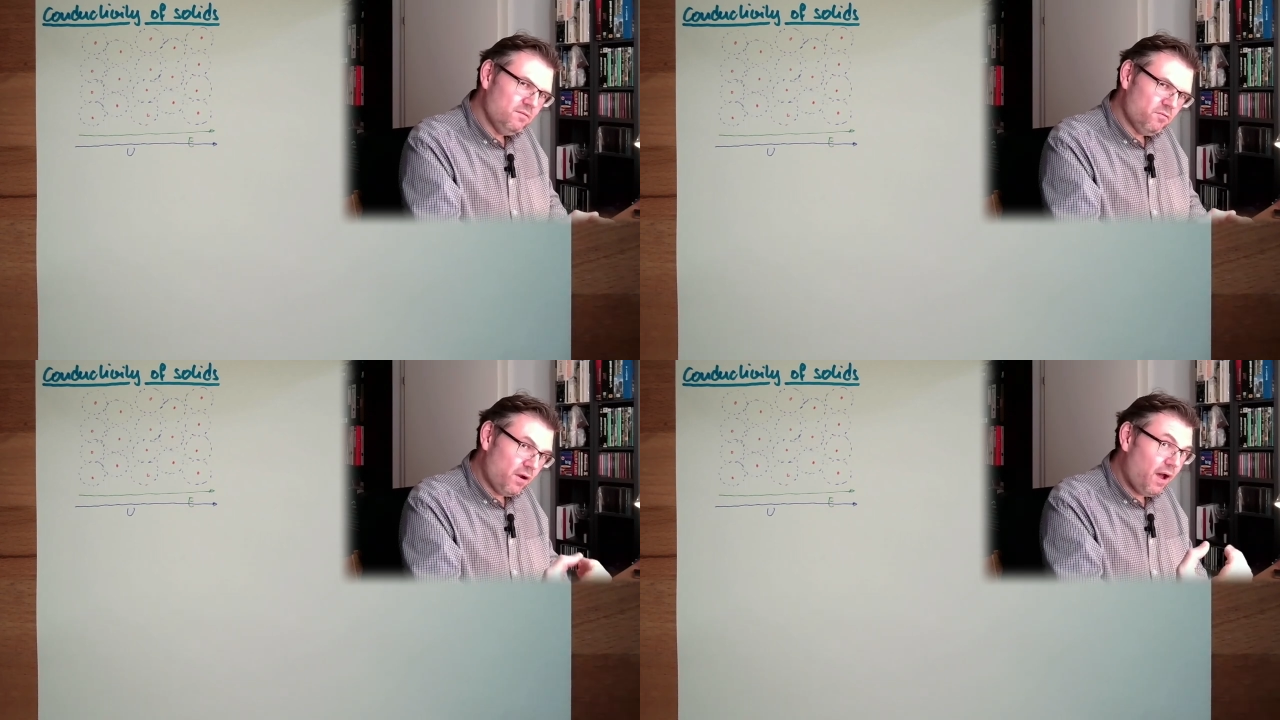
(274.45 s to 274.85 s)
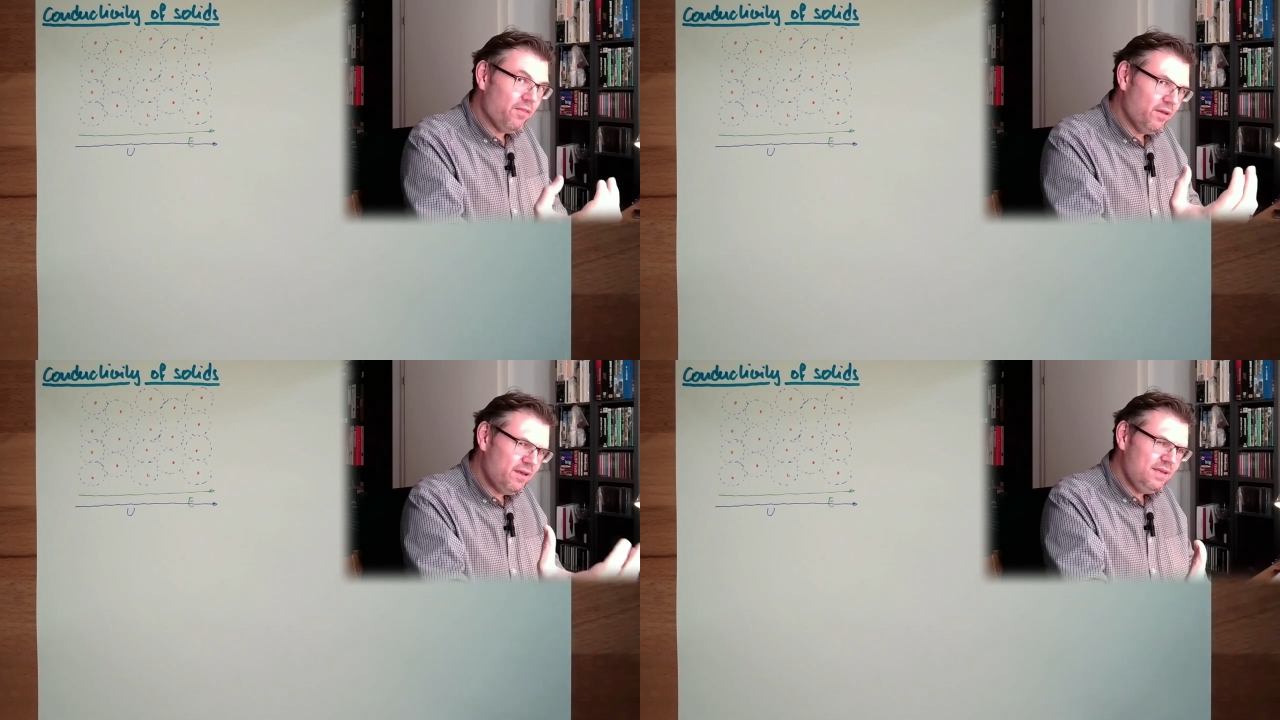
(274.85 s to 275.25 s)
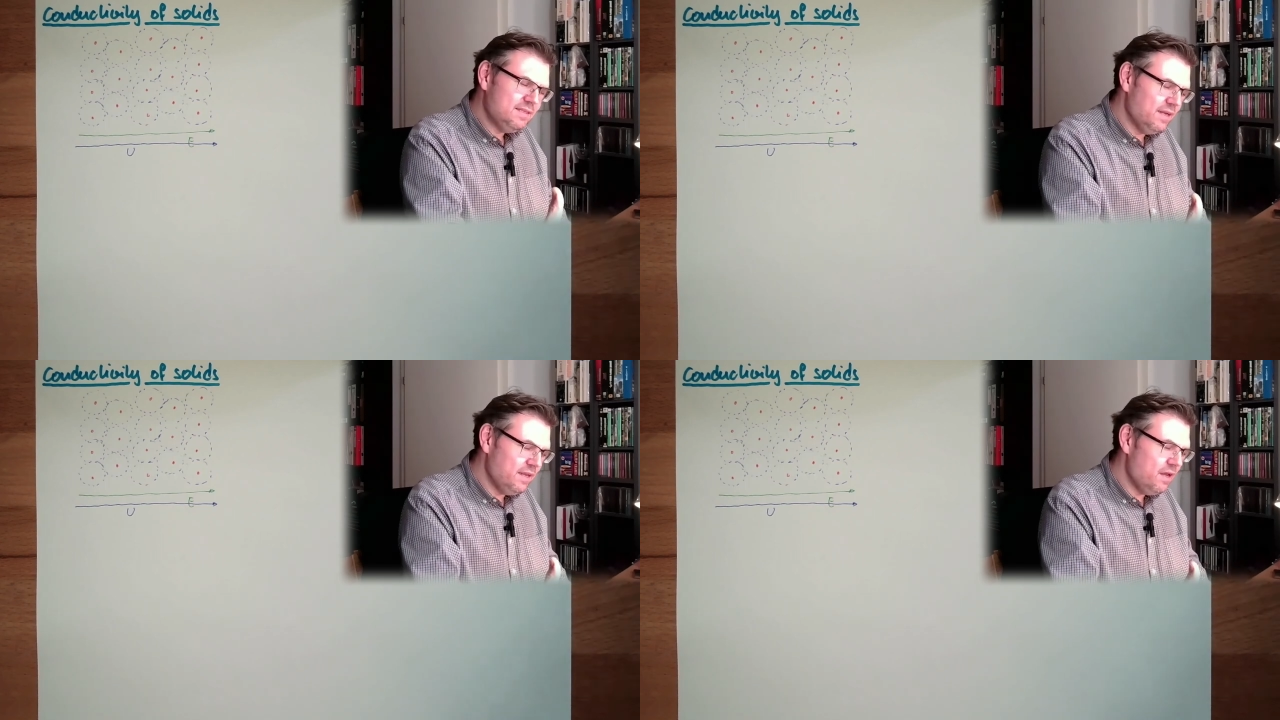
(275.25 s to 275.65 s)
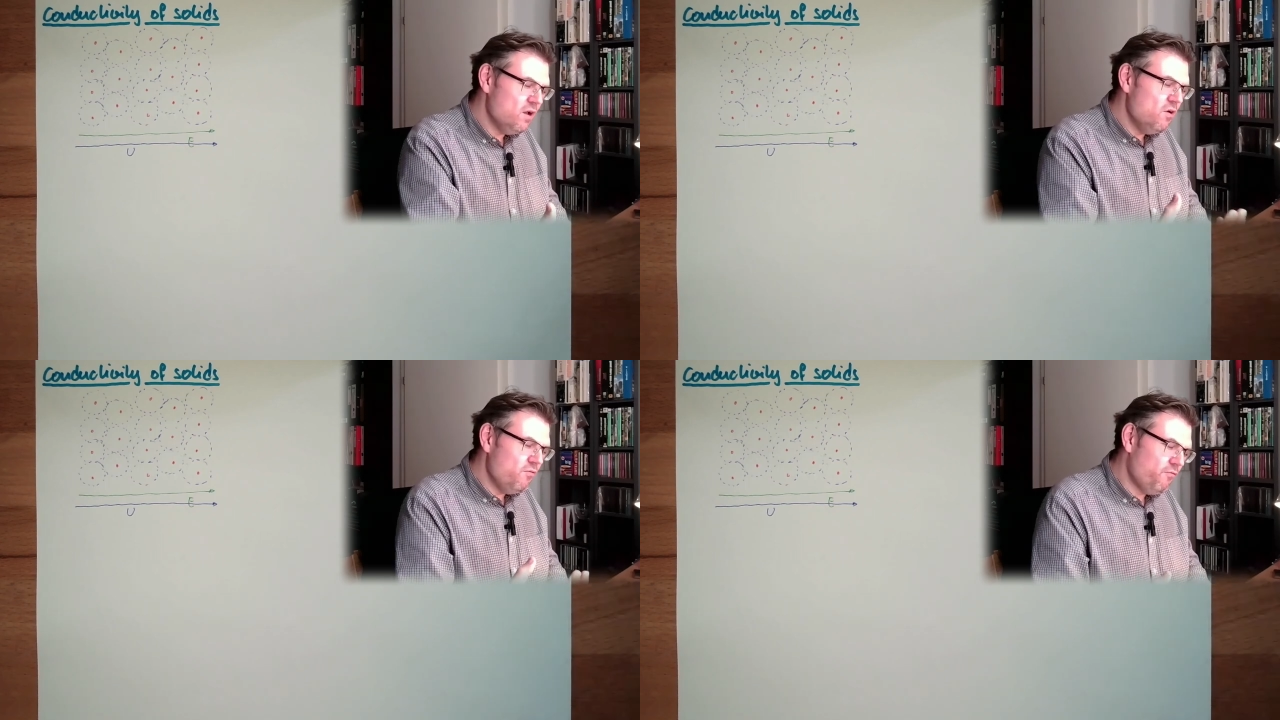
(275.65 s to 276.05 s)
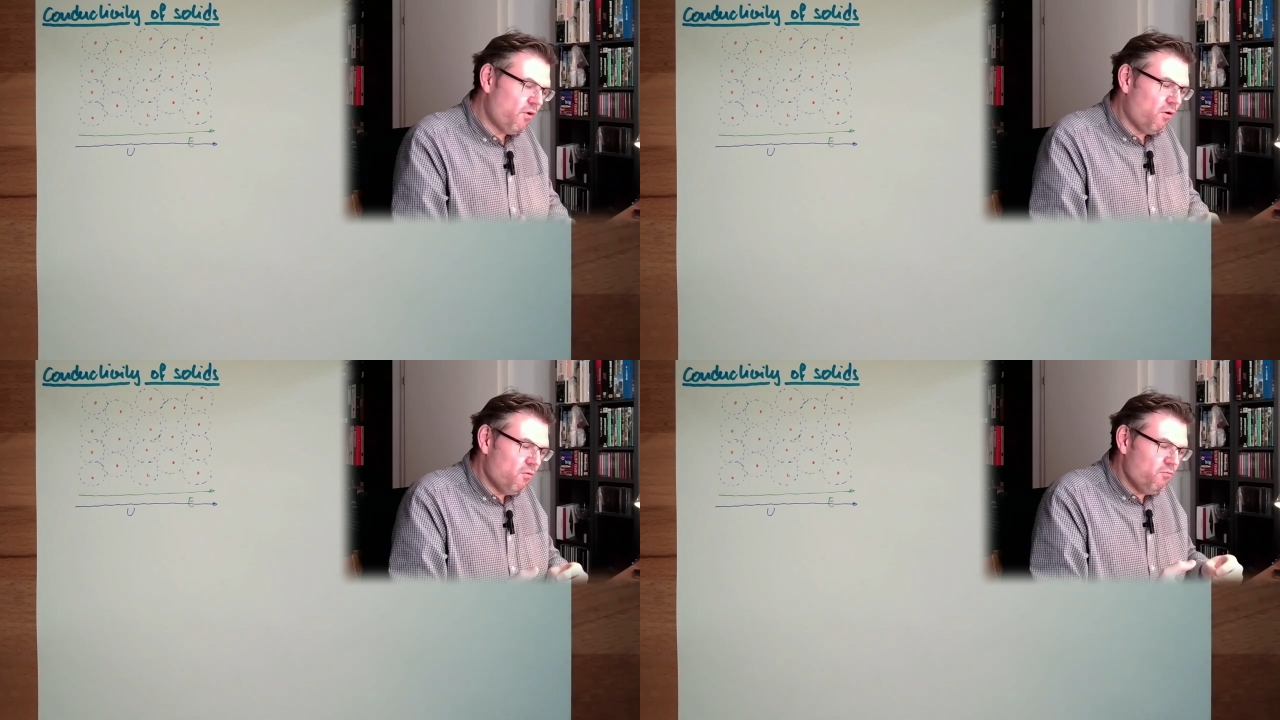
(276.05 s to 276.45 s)
rather easily,
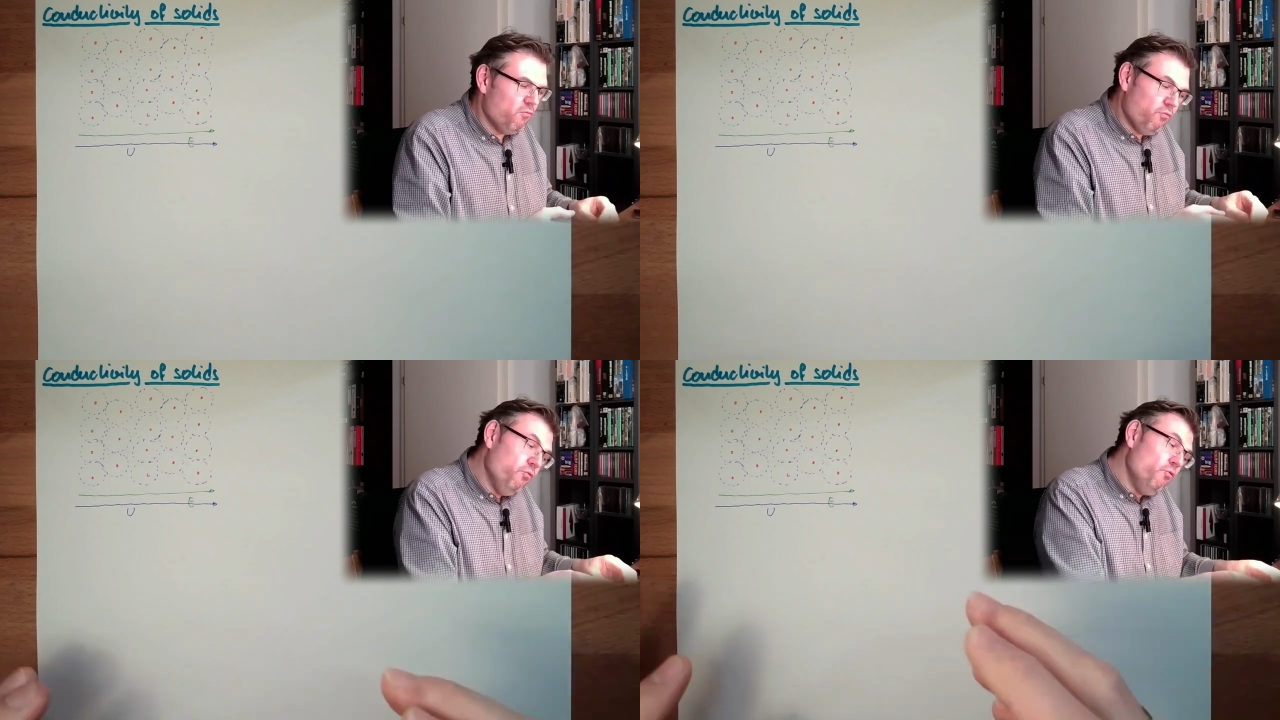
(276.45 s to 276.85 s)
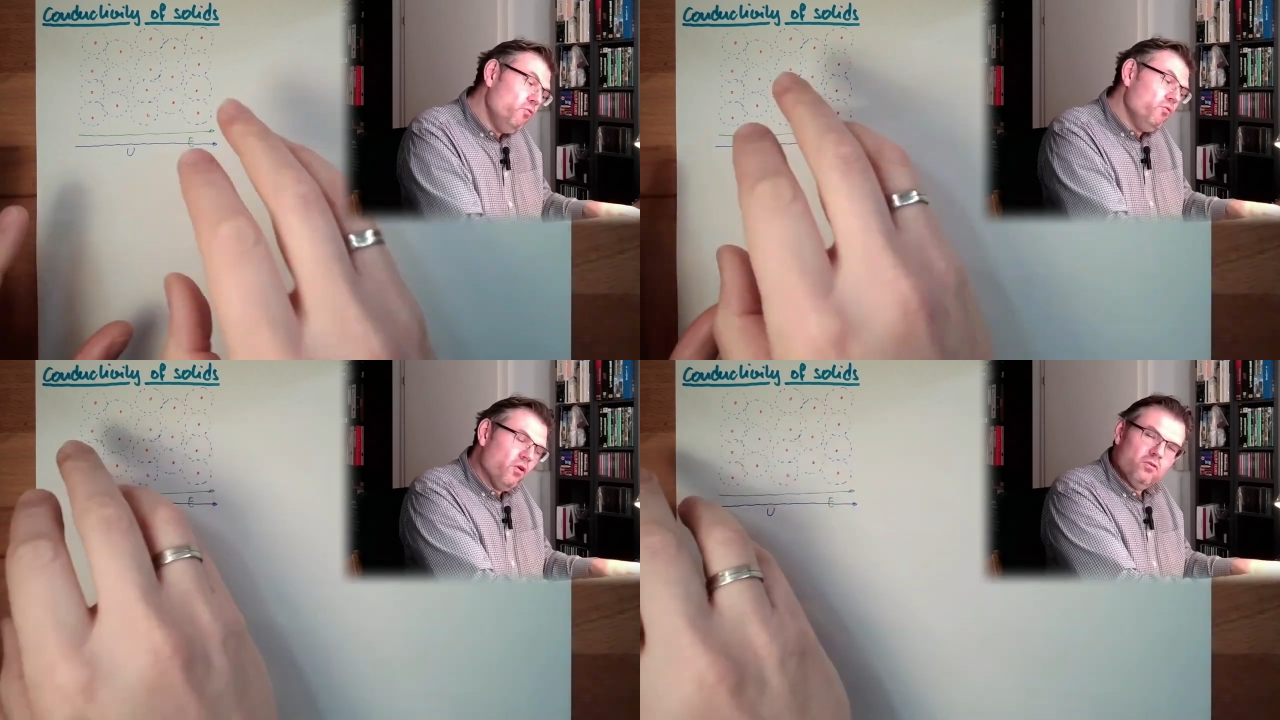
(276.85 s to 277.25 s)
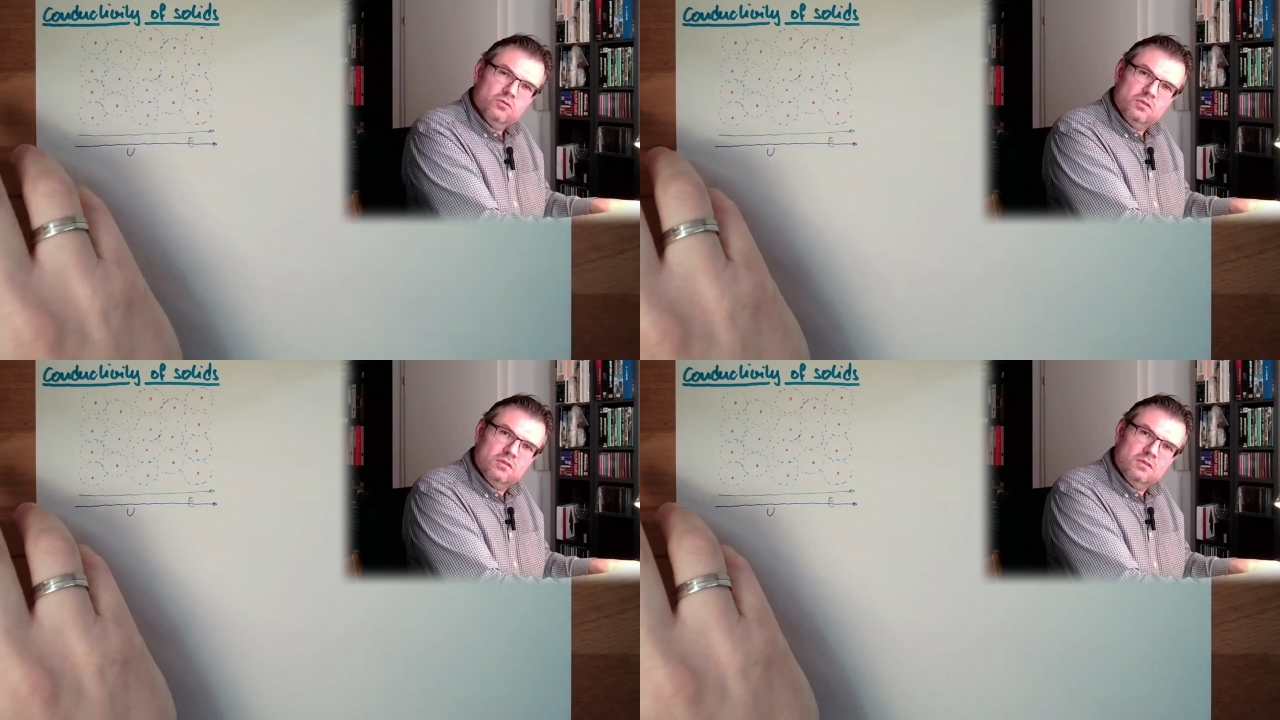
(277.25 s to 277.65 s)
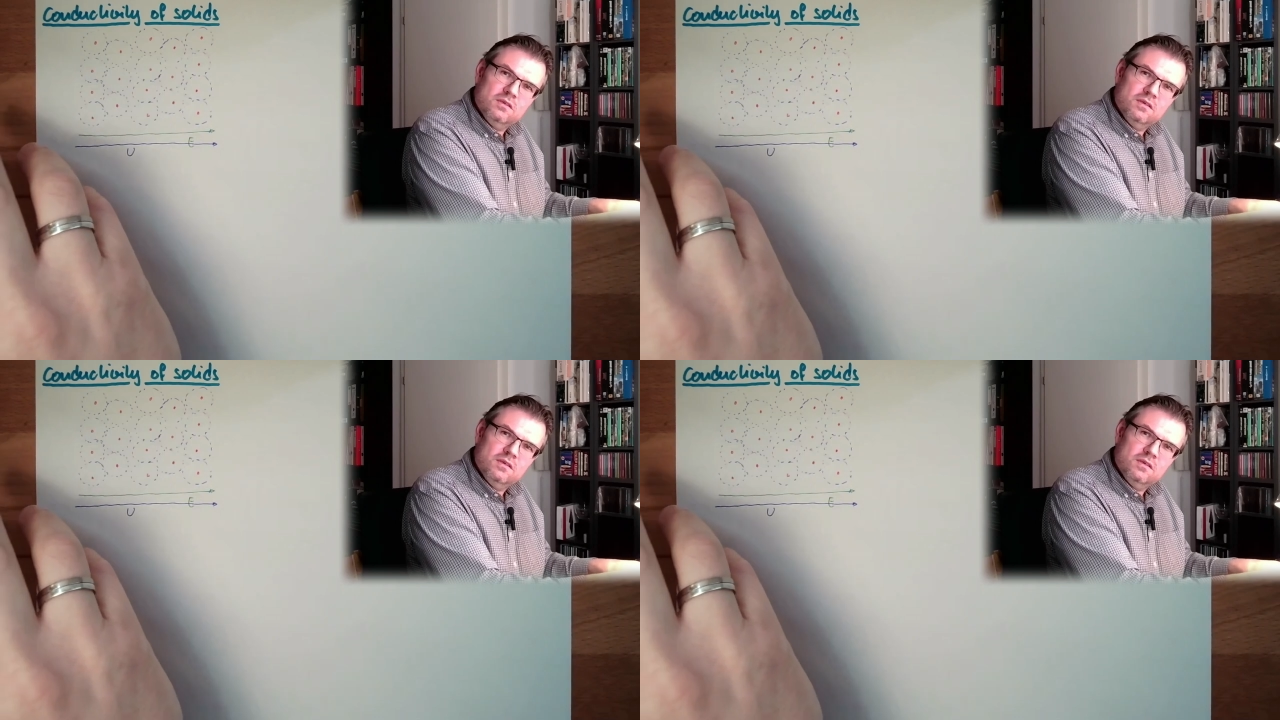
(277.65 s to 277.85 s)
from through those